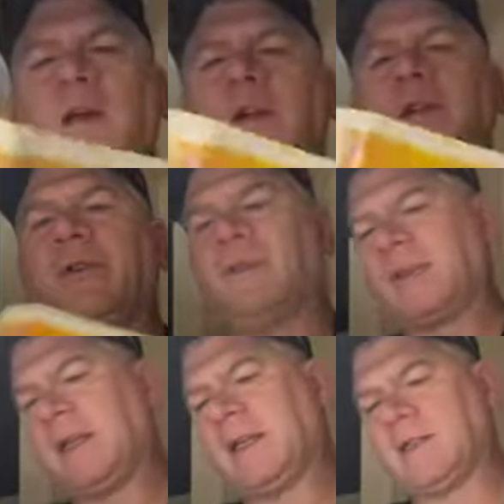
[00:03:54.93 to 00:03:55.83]
So with
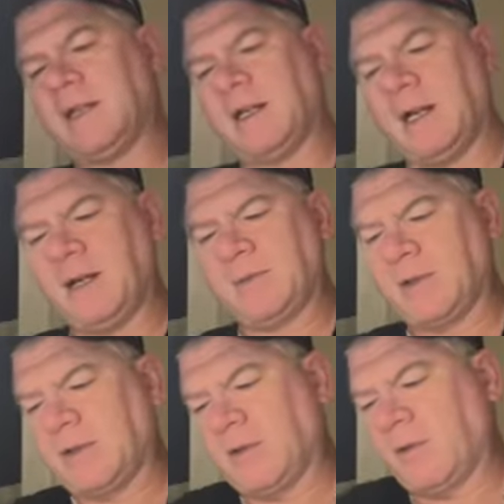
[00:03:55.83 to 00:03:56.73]
that said, I am
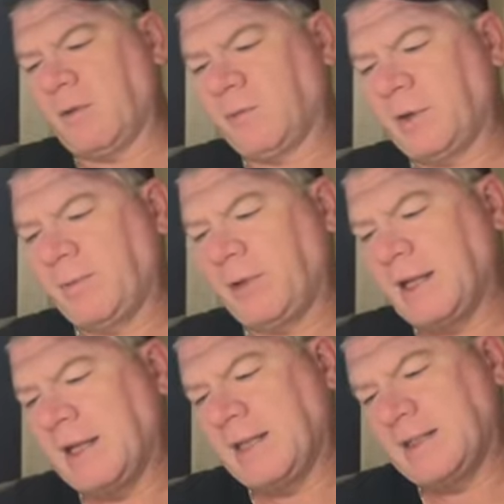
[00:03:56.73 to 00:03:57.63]
gonna
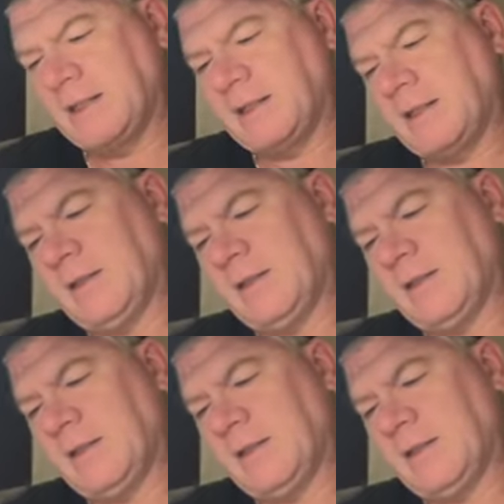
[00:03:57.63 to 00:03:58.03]
replace